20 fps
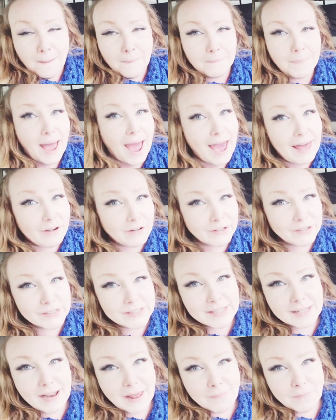patterns
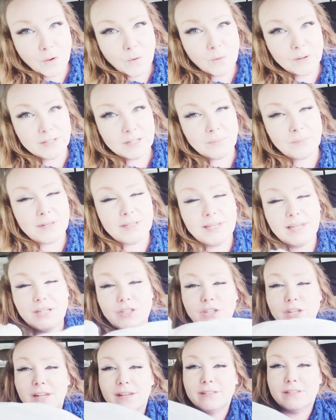that I'm going to be
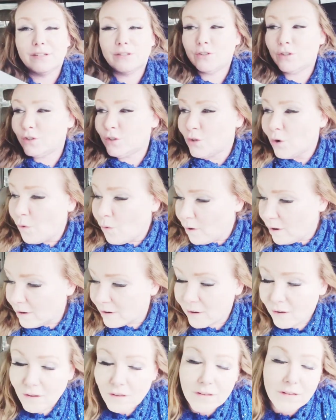teaching as a
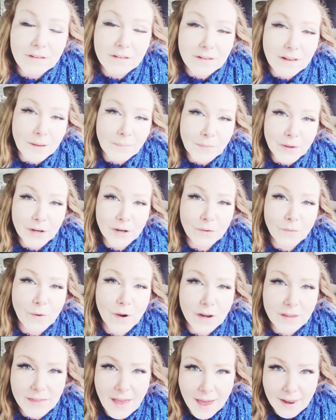tutorial. I'm going to
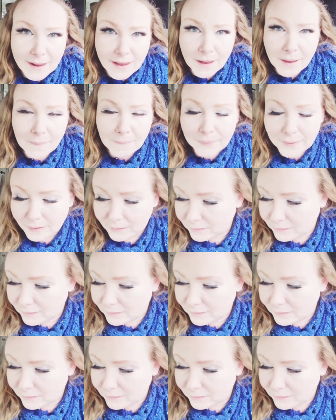work that up.